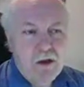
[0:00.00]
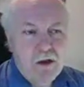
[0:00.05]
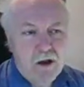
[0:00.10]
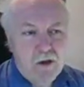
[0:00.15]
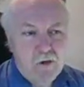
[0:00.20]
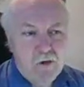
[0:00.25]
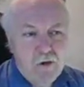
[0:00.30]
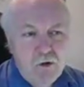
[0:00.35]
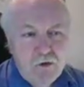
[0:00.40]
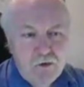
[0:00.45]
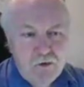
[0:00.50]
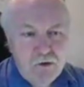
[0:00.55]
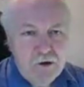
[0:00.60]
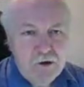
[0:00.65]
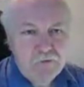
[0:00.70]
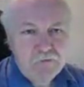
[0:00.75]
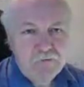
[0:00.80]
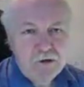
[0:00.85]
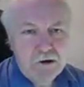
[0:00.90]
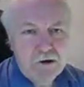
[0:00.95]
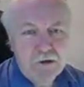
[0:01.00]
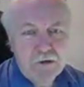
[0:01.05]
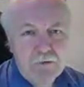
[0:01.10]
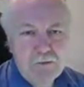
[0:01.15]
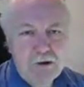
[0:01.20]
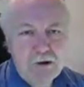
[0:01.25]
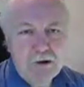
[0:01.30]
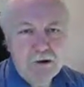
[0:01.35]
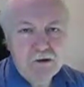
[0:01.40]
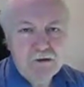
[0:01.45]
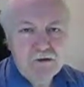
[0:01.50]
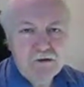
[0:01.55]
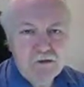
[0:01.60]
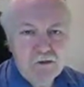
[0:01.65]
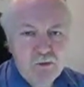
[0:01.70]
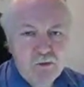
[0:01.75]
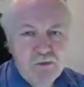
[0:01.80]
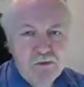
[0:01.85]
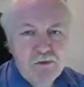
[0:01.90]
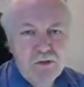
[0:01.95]
And we also have dynamic links
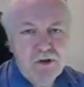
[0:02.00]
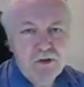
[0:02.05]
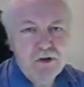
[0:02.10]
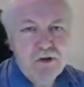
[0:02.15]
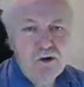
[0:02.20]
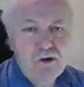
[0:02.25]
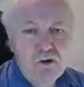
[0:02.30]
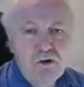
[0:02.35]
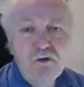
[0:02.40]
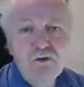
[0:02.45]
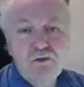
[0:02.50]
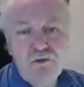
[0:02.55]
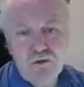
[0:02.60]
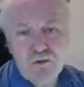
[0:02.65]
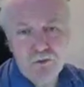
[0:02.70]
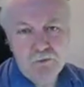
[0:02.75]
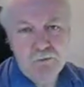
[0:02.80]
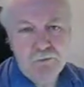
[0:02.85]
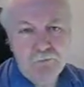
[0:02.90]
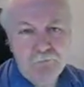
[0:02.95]
with YouTube.